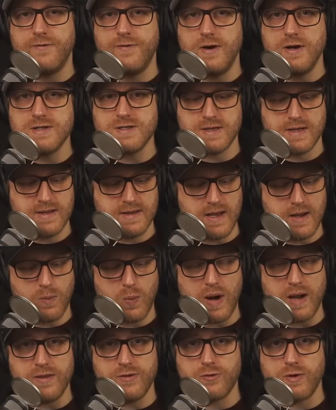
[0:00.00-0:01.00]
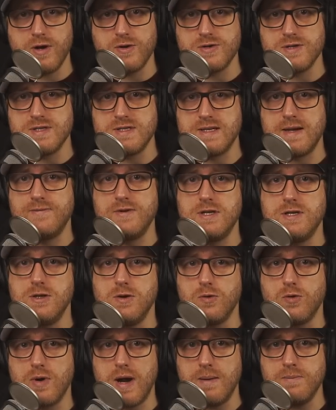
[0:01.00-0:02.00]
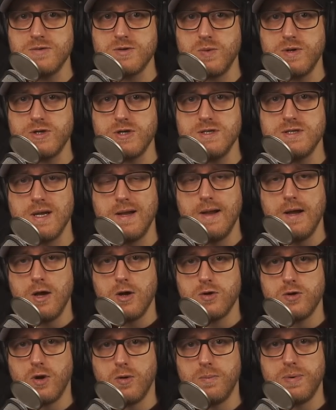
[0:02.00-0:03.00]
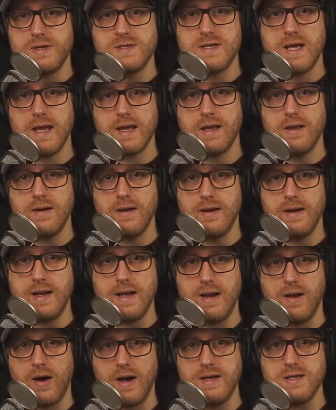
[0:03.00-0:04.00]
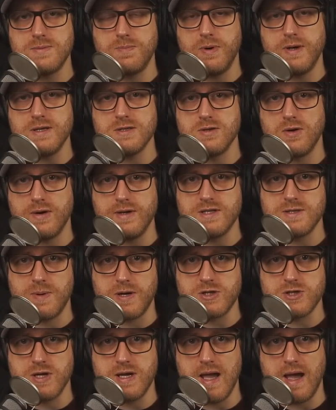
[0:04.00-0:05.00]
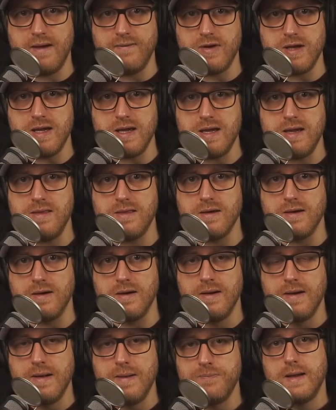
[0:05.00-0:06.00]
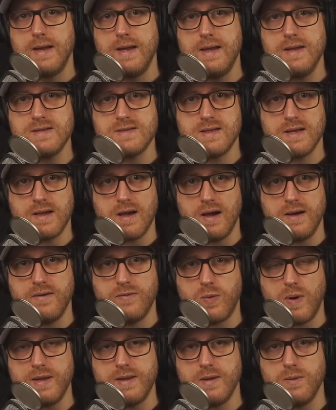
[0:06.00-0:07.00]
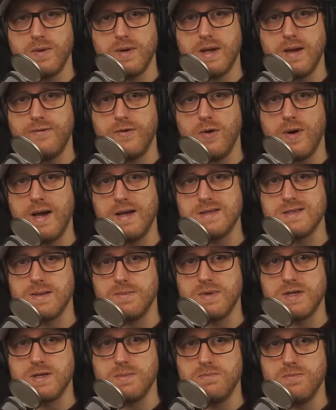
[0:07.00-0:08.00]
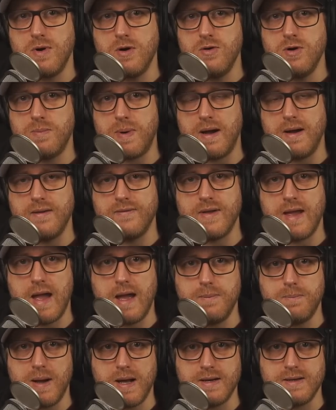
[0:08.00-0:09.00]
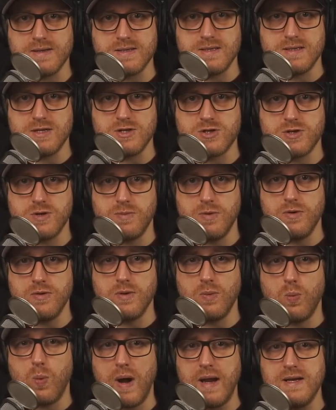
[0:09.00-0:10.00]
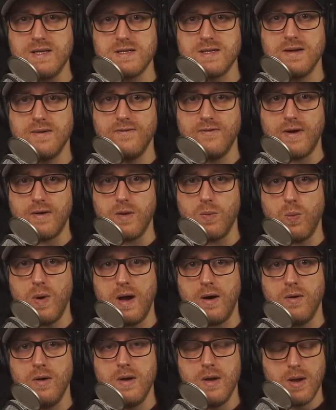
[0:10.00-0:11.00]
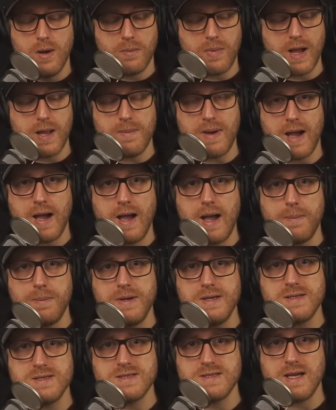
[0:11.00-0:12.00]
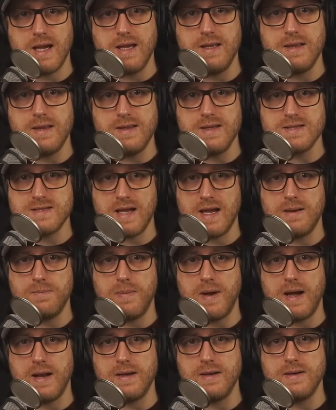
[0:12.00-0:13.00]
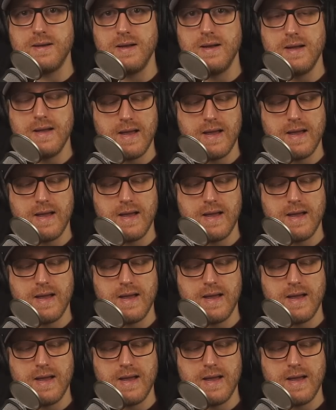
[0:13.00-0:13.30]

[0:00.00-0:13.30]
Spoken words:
Firstly, they weigh 372 grams, which is not particularly light, but it's not especially heavy either. It is the kind of weight that would give your head something to moan about if the headband doesn't distribute the weight very well, but I'm happy to say that this headband